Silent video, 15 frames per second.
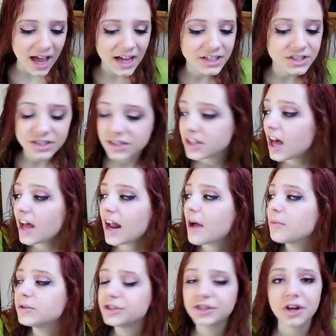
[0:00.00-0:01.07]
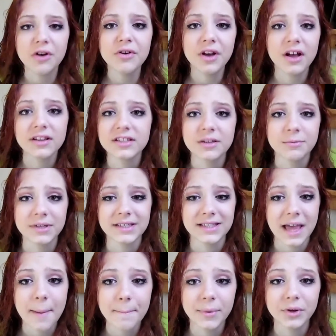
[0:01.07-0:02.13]
I just thought I would show y'all some
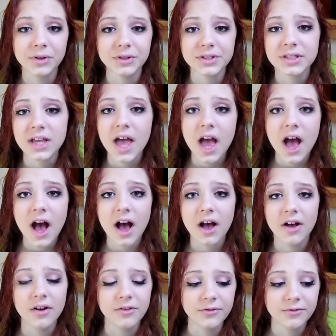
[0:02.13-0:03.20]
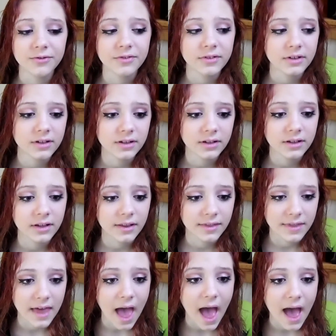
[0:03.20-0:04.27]
examples of
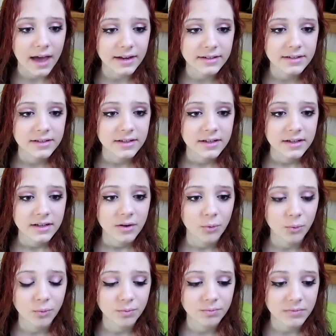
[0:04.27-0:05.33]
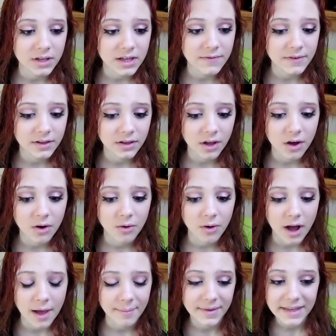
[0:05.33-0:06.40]
that, even
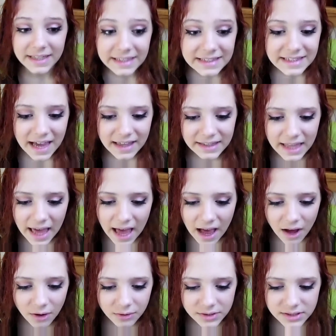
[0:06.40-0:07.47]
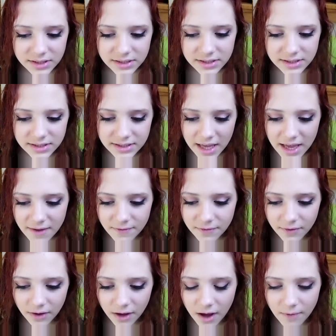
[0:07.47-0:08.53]
though I'm inside the house,
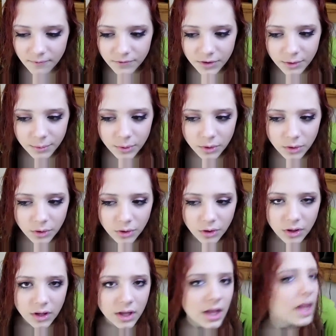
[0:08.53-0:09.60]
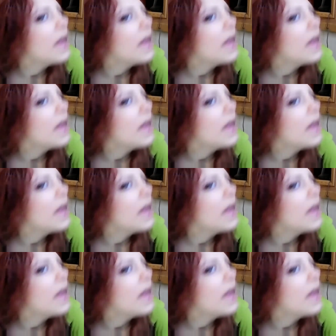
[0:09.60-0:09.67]
safe and comfortable,